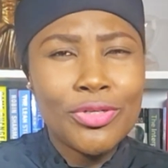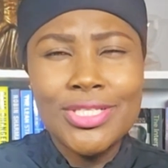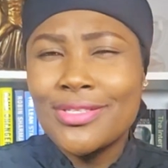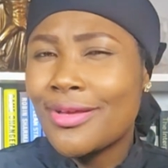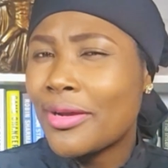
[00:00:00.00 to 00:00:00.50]

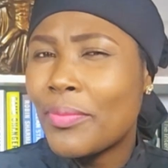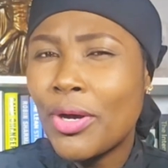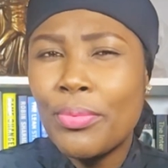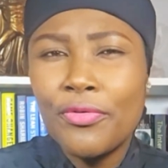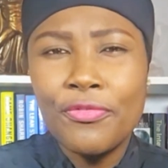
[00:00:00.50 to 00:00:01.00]
It's not
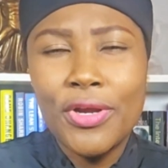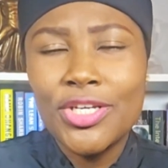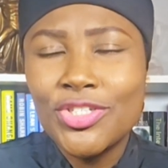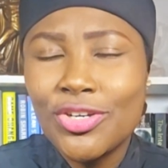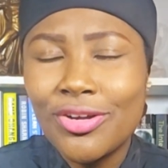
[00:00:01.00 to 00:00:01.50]
about
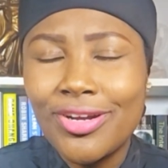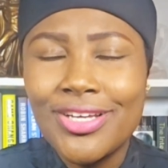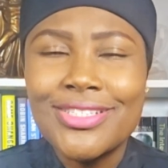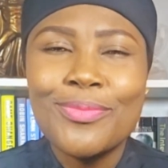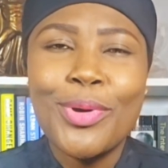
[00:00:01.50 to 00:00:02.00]
perfection.
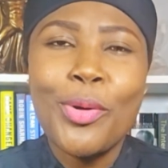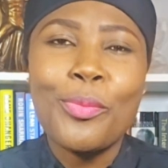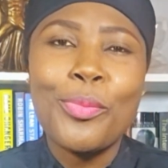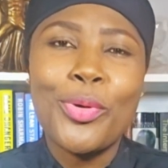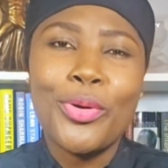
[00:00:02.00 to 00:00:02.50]
It's
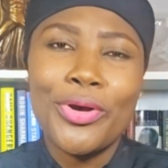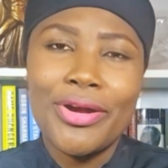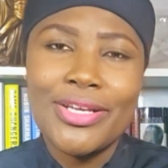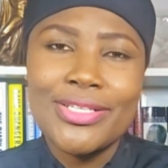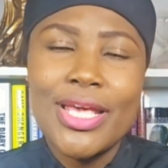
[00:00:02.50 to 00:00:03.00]
about
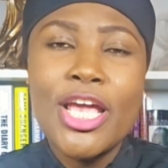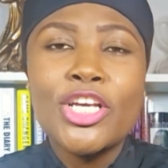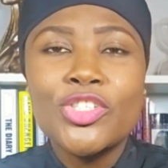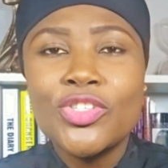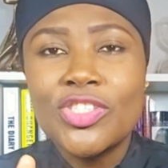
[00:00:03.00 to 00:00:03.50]
progress.
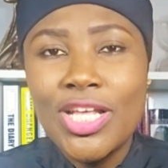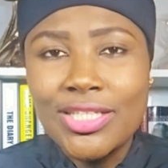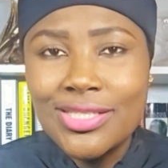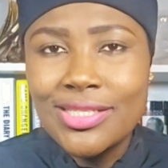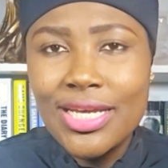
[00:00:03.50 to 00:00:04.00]
So
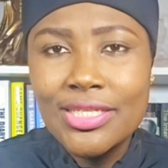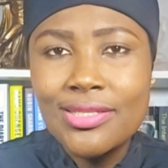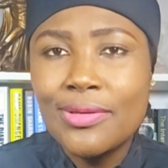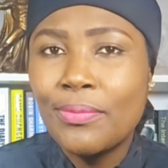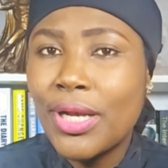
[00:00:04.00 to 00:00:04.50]
start today
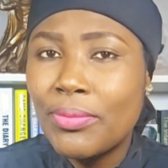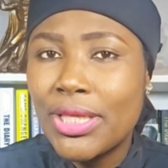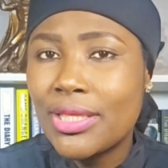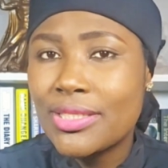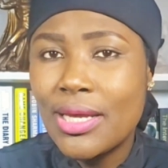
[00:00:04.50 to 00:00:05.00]
to
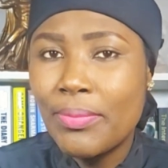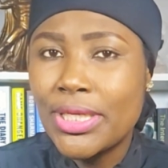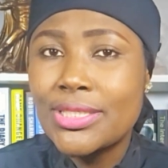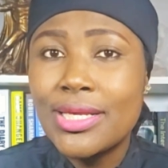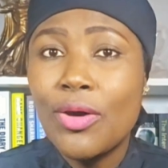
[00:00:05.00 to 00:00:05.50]
implement these
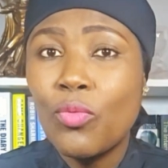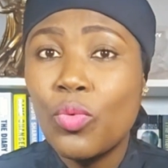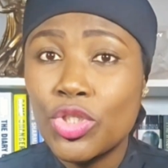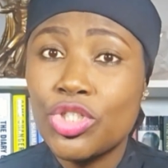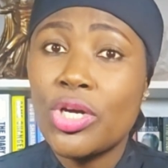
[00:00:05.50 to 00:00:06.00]
habits and
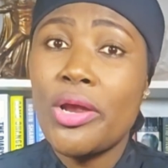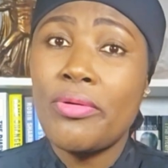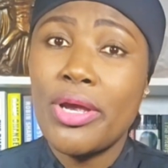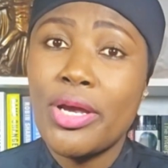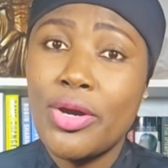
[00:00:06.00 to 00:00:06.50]
watch your
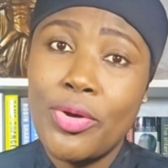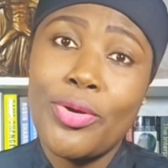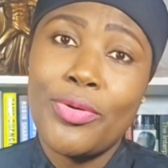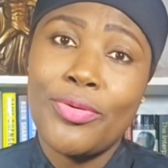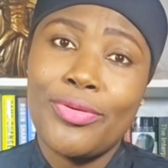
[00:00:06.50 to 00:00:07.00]
career
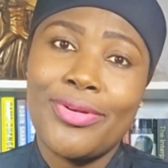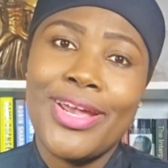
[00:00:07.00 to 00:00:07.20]
grow.